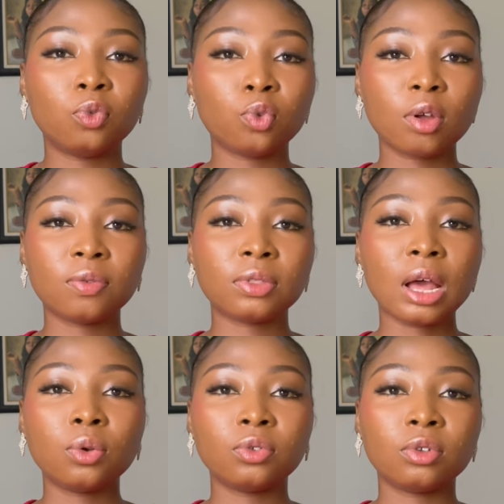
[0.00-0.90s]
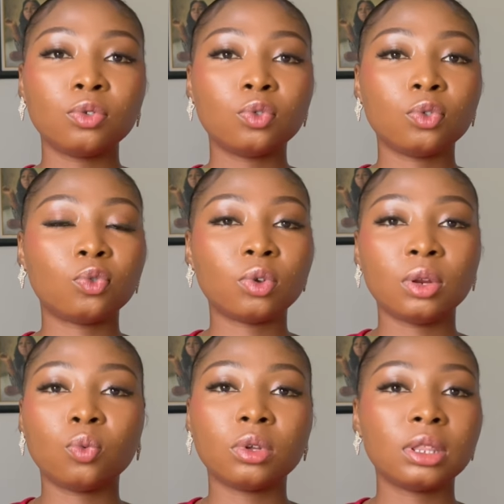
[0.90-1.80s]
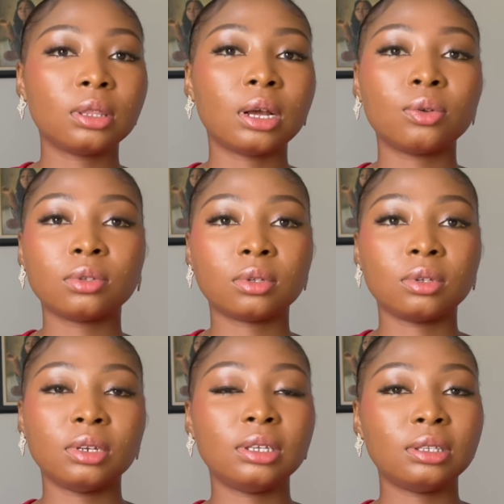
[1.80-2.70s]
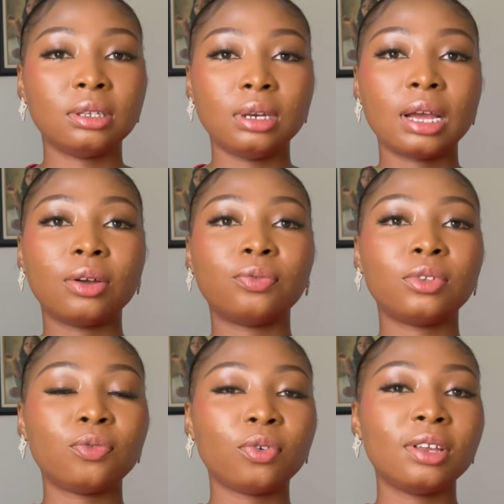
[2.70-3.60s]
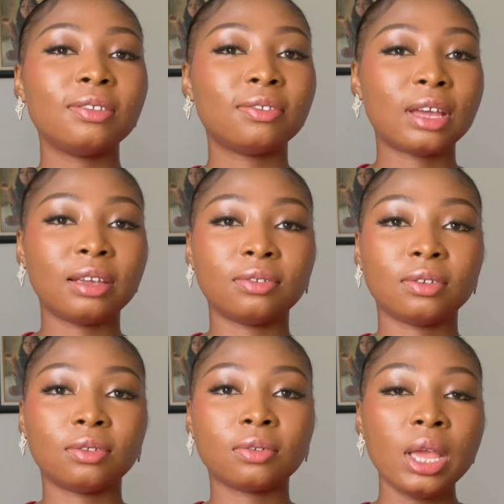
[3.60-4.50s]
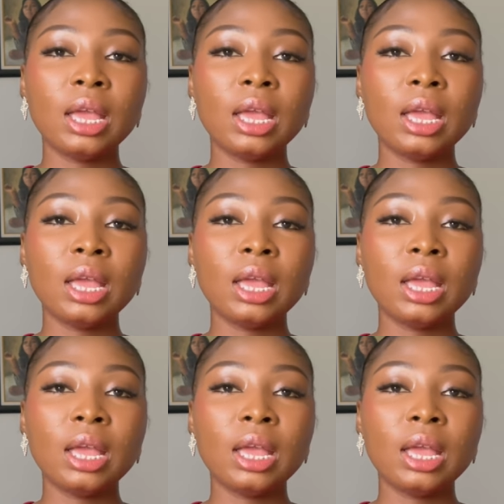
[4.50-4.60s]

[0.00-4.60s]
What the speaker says: 12,000 to 21,000. They have different sizes.